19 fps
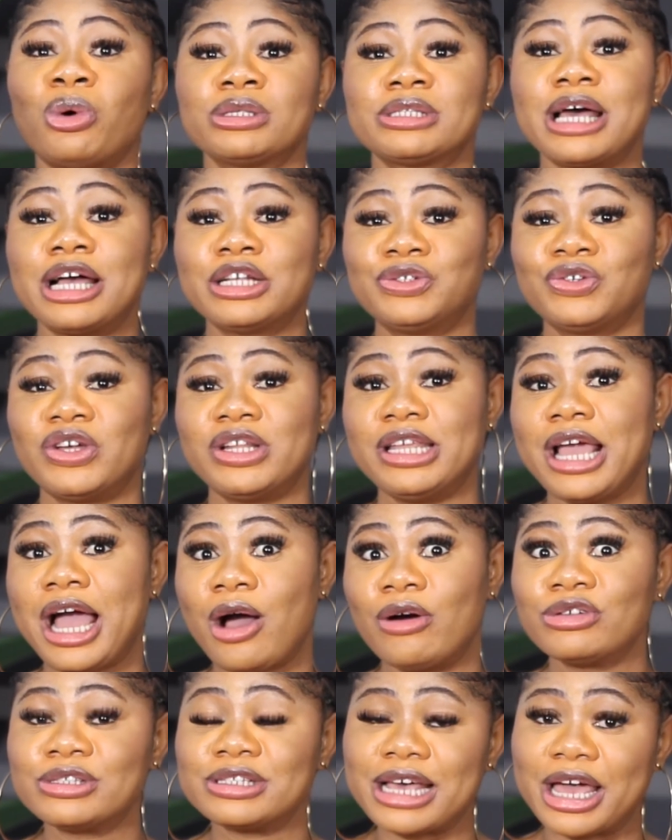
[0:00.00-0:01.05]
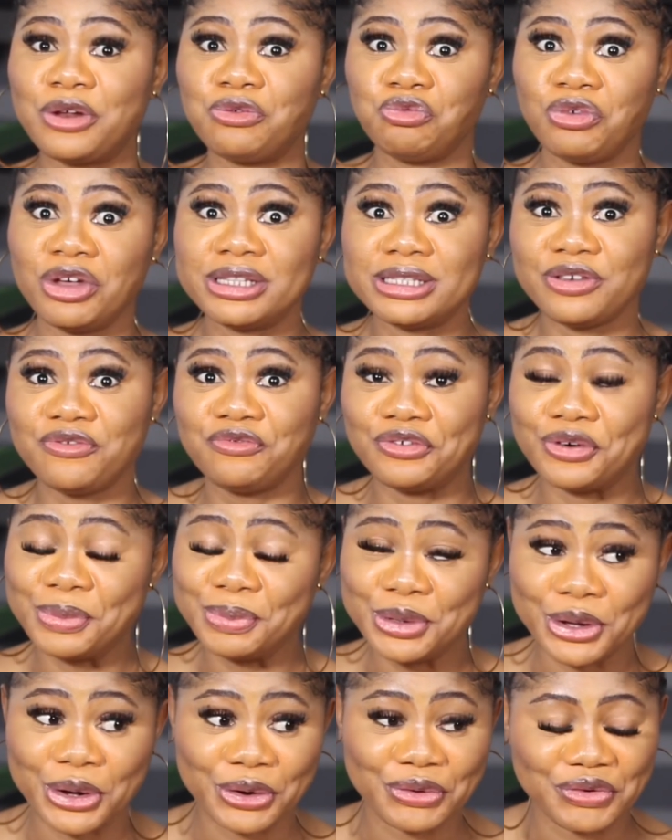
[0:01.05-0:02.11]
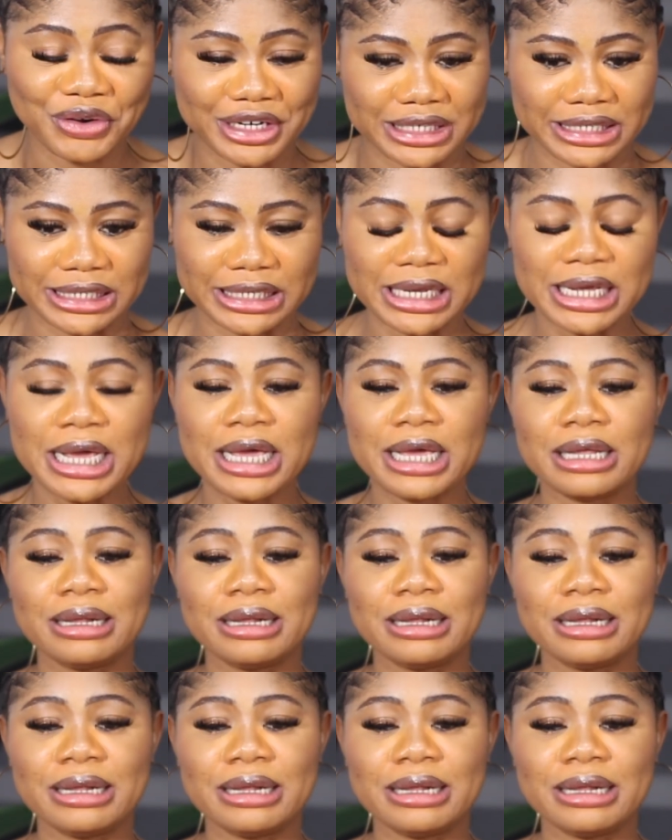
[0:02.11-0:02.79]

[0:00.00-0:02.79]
was actually outside waiting for me already.